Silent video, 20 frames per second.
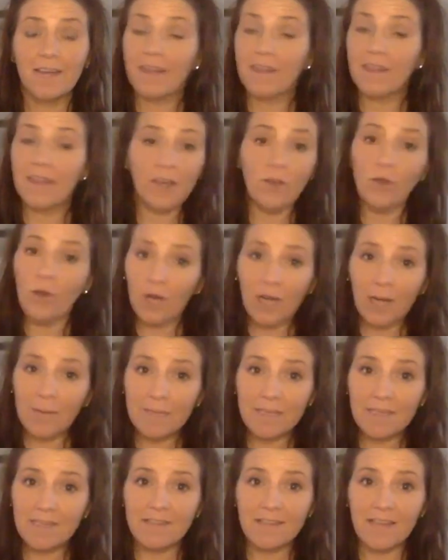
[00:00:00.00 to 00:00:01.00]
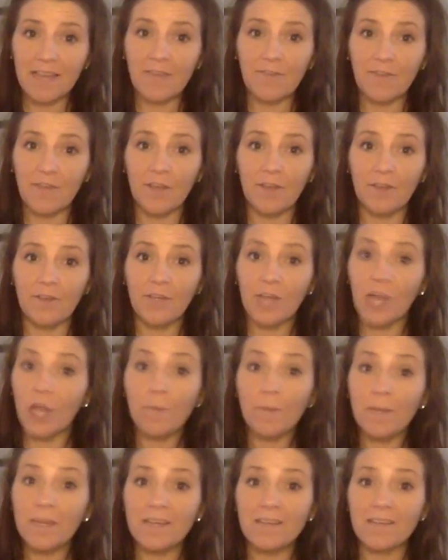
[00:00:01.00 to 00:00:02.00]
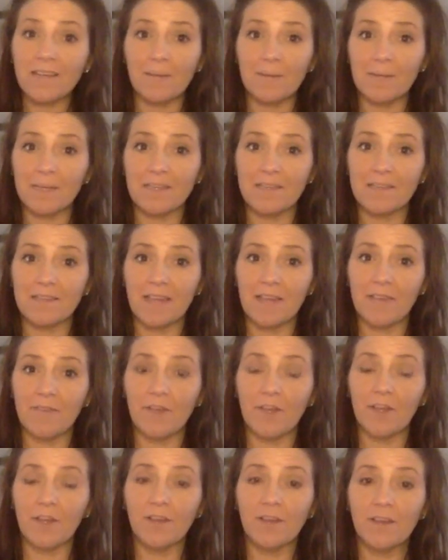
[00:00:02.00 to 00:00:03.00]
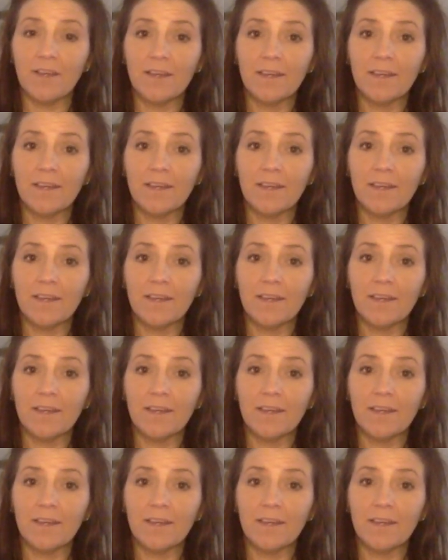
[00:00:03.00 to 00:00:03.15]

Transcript: They're not coming to save you. Nobody is coming to save you.